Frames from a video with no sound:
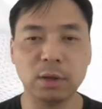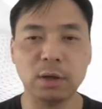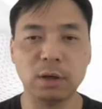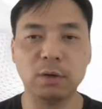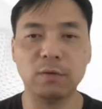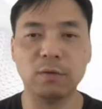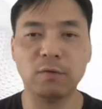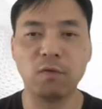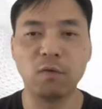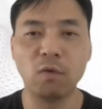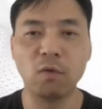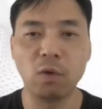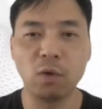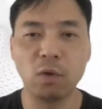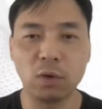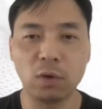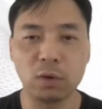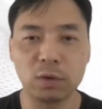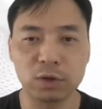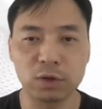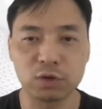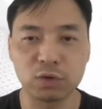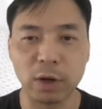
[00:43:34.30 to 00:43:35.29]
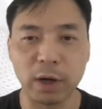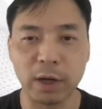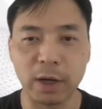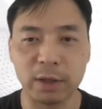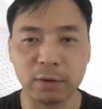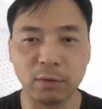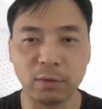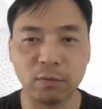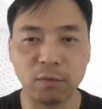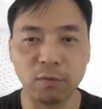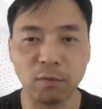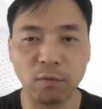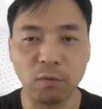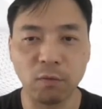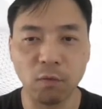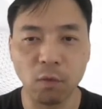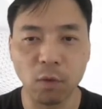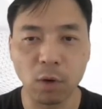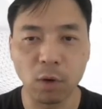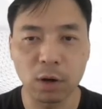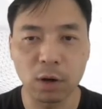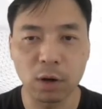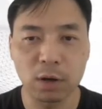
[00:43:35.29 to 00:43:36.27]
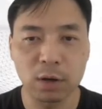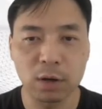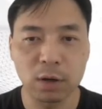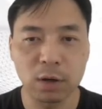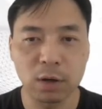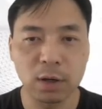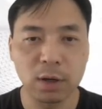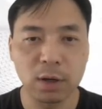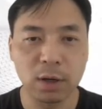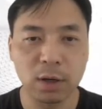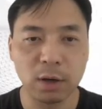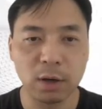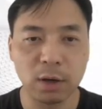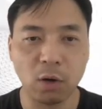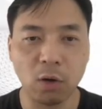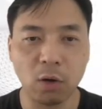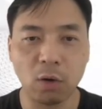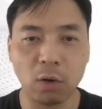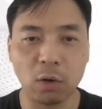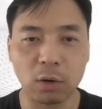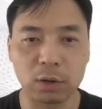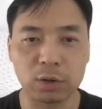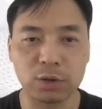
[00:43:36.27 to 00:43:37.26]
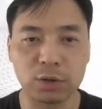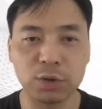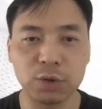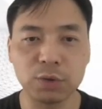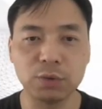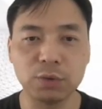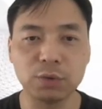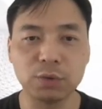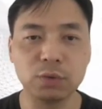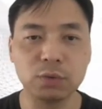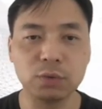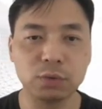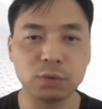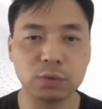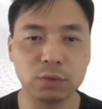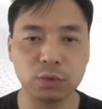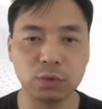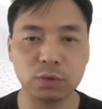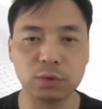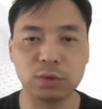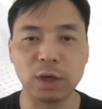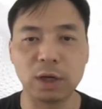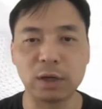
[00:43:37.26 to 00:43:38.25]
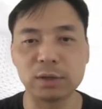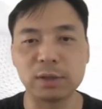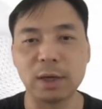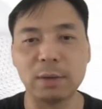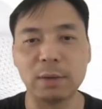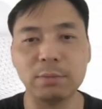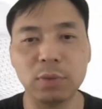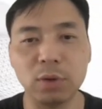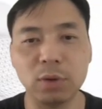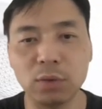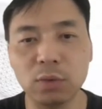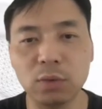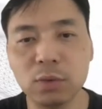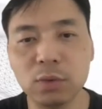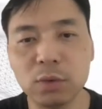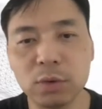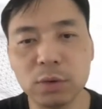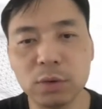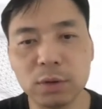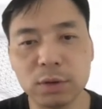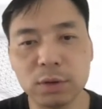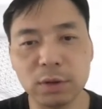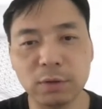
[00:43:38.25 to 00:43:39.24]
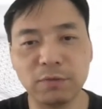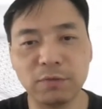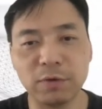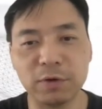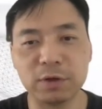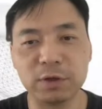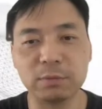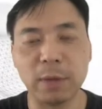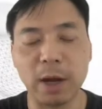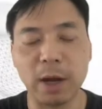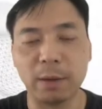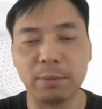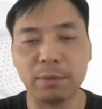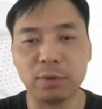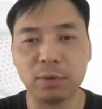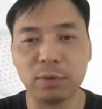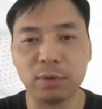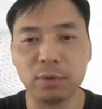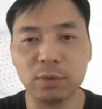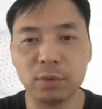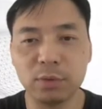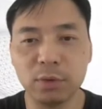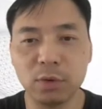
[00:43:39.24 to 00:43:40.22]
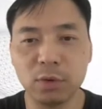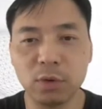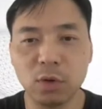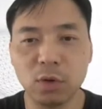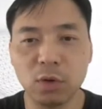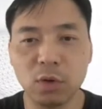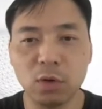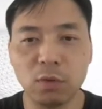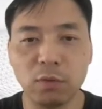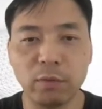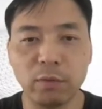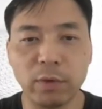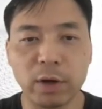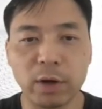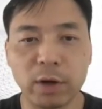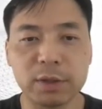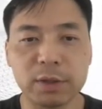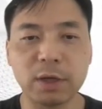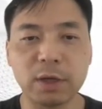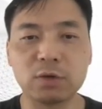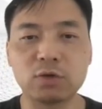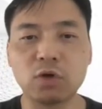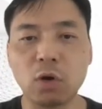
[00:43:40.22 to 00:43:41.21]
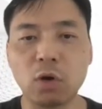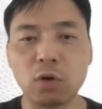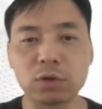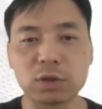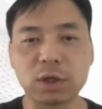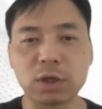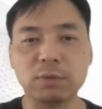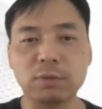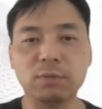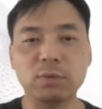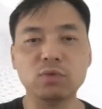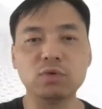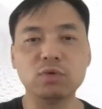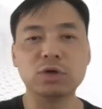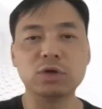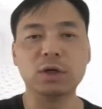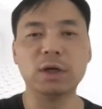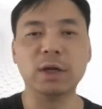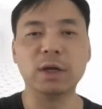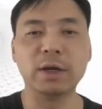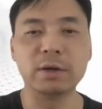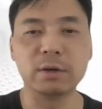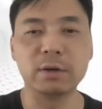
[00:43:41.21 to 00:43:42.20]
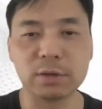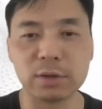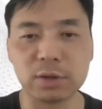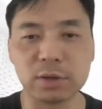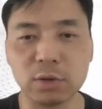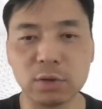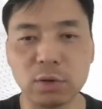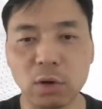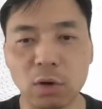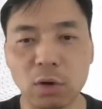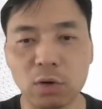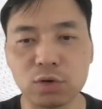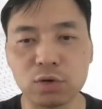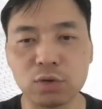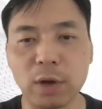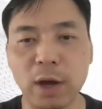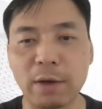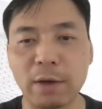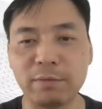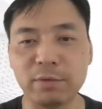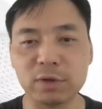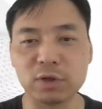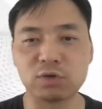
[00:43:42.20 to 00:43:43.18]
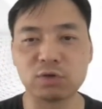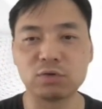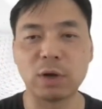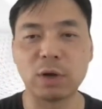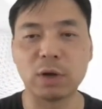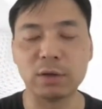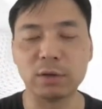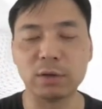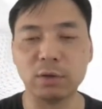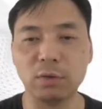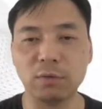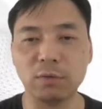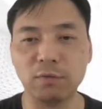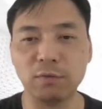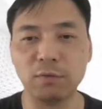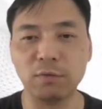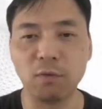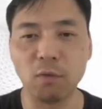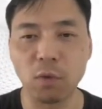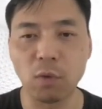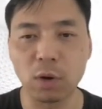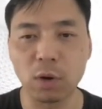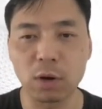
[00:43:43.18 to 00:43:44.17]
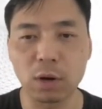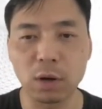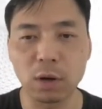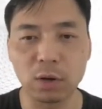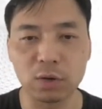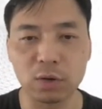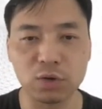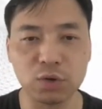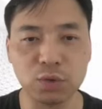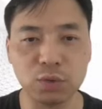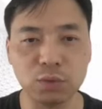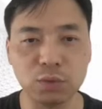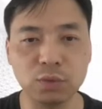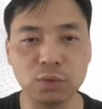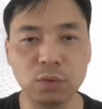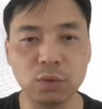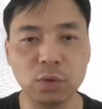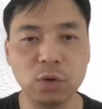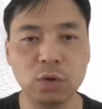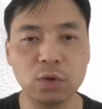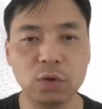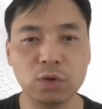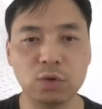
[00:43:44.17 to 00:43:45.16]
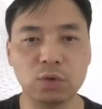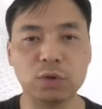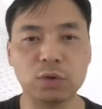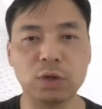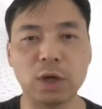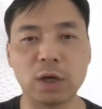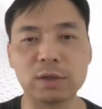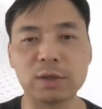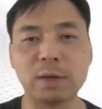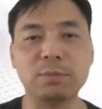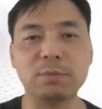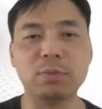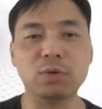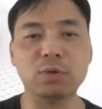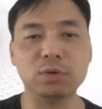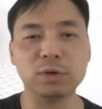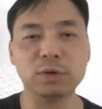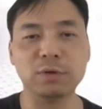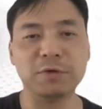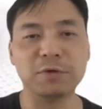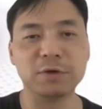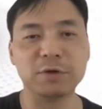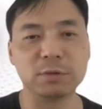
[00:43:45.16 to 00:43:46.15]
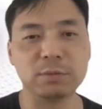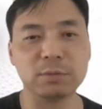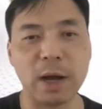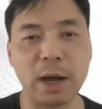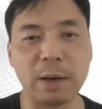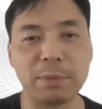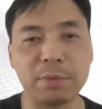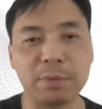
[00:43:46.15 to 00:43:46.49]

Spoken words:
full stride of 4 or 2 to downsample the feature map, whereas the across convolution layers also have a stride of 4 or 2 to downsample the feature map.